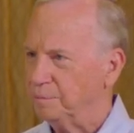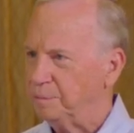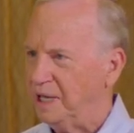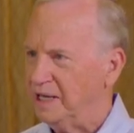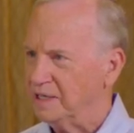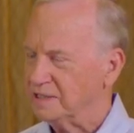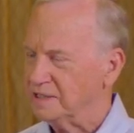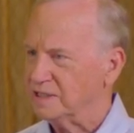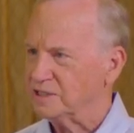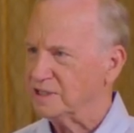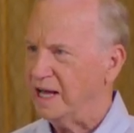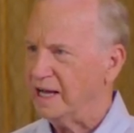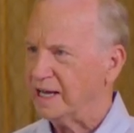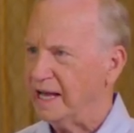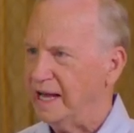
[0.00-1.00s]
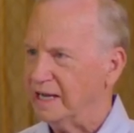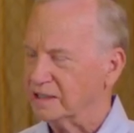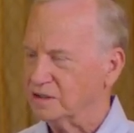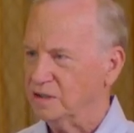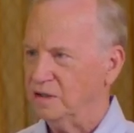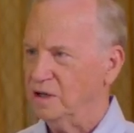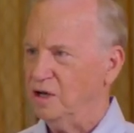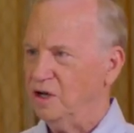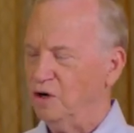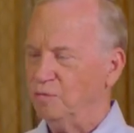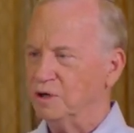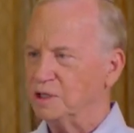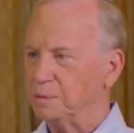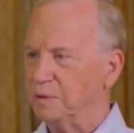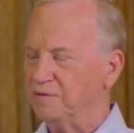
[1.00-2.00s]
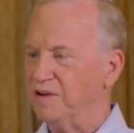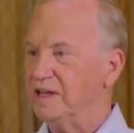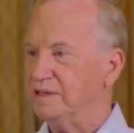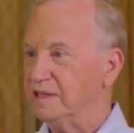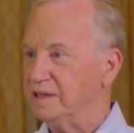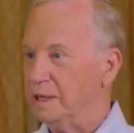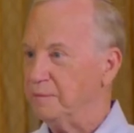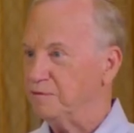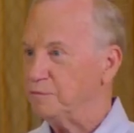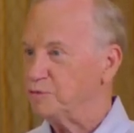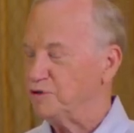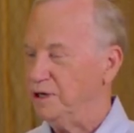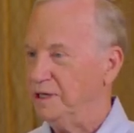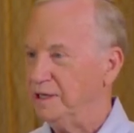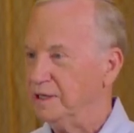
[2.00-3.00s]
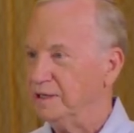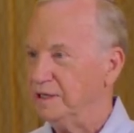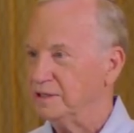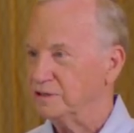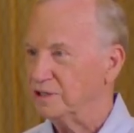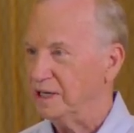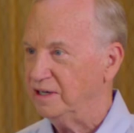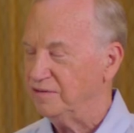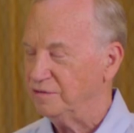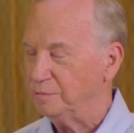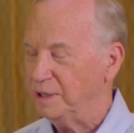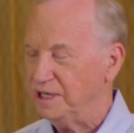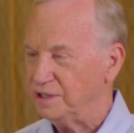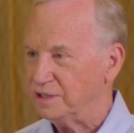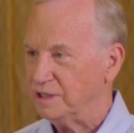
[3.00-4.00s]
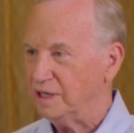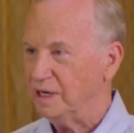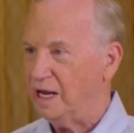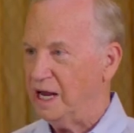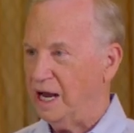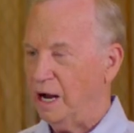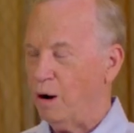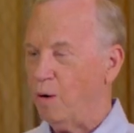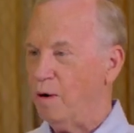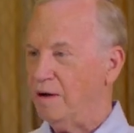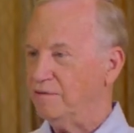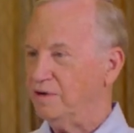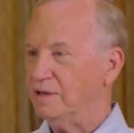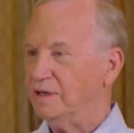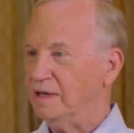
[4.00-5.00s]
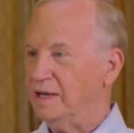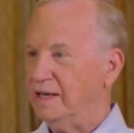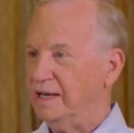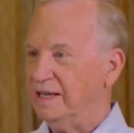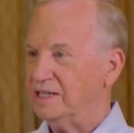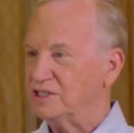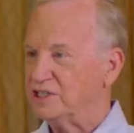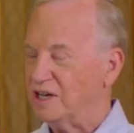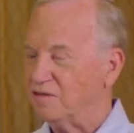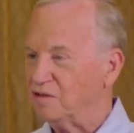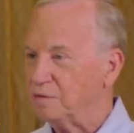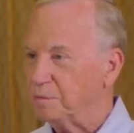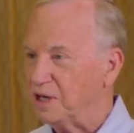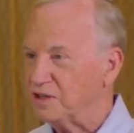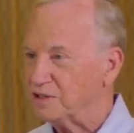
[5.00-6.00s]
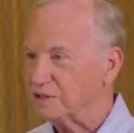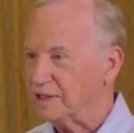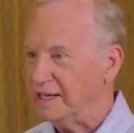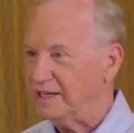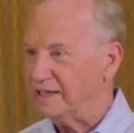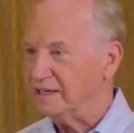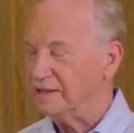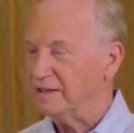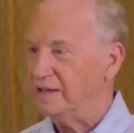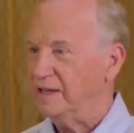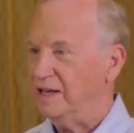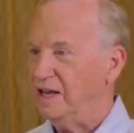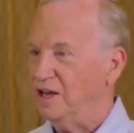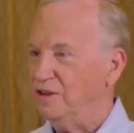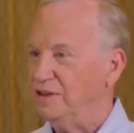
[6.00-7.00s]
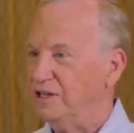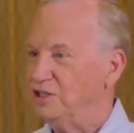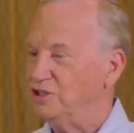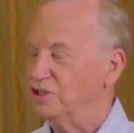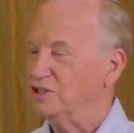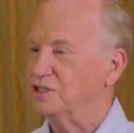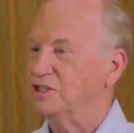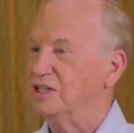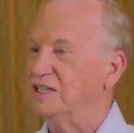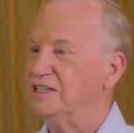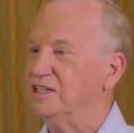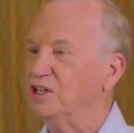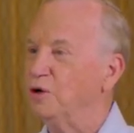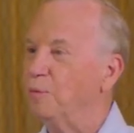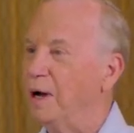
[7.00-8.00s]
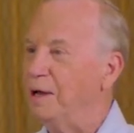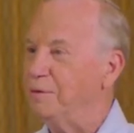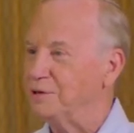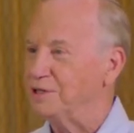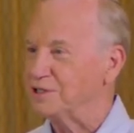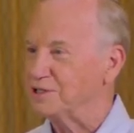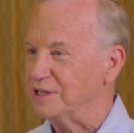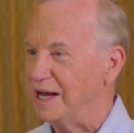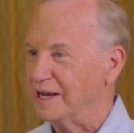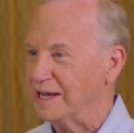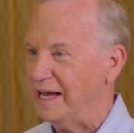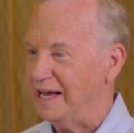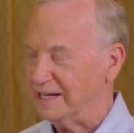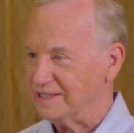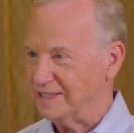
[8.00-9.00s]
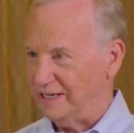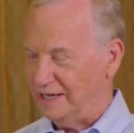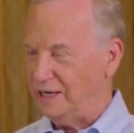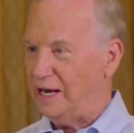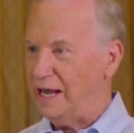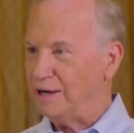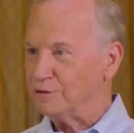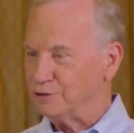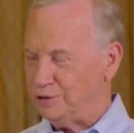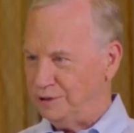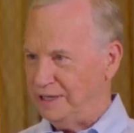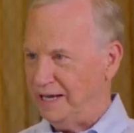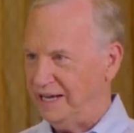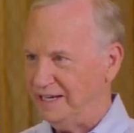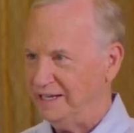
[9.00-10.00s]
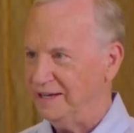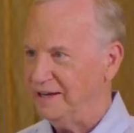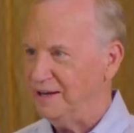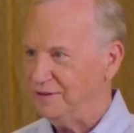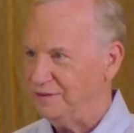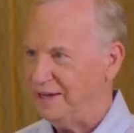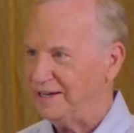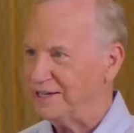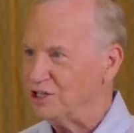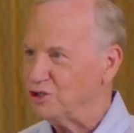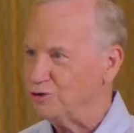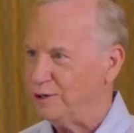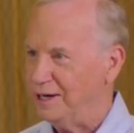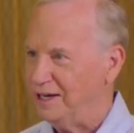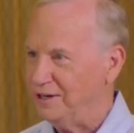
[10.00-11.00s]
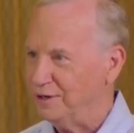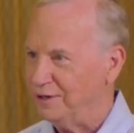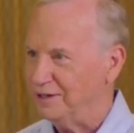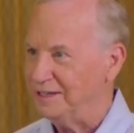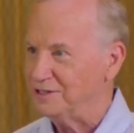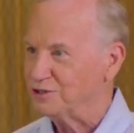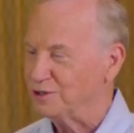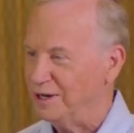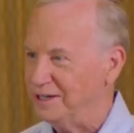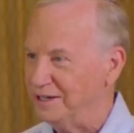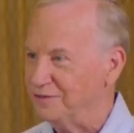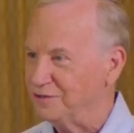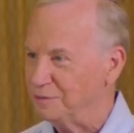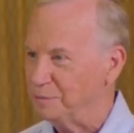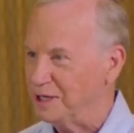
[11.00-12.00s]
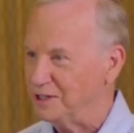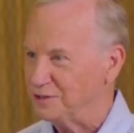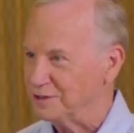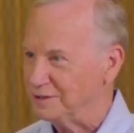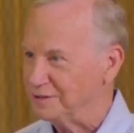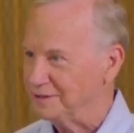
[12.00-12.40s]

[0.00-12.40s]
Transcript: passed the Stock Act, which prevented them from trading on inside information. However, several months later, they just did away with the Stock Act, and now today they can trade on inside information.